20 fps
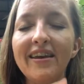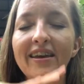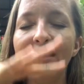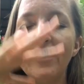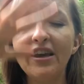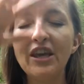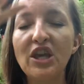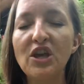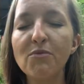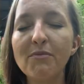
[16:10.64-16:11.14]

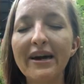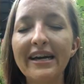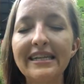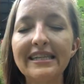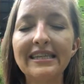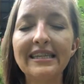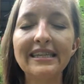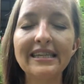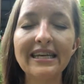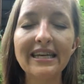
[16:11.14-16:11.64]
You might
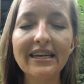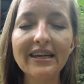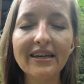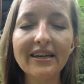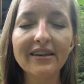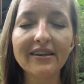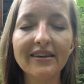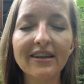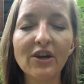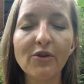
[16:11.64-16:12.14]
see it,
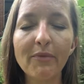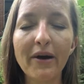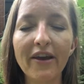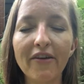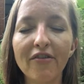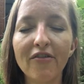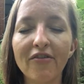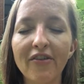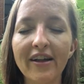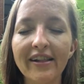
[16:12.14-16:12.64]
you might
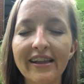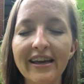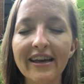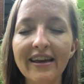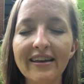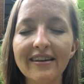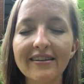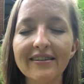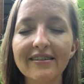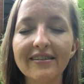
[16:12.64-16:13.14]
feel
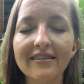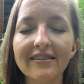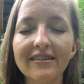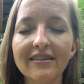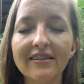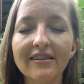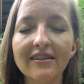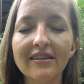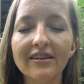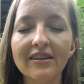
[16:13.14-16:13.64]
it,
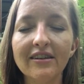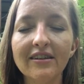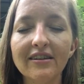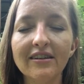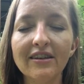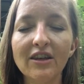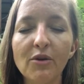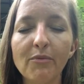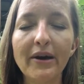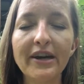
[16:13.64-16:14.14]

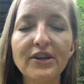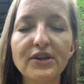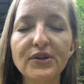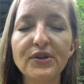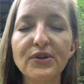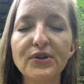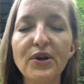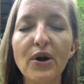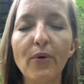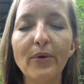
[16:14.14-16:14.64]
you might just
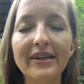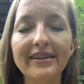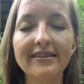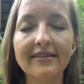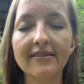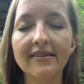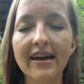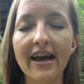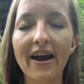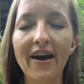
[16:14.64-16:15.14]
know it's
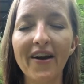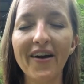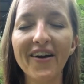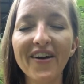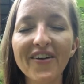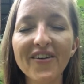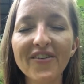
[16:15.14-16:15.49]
there.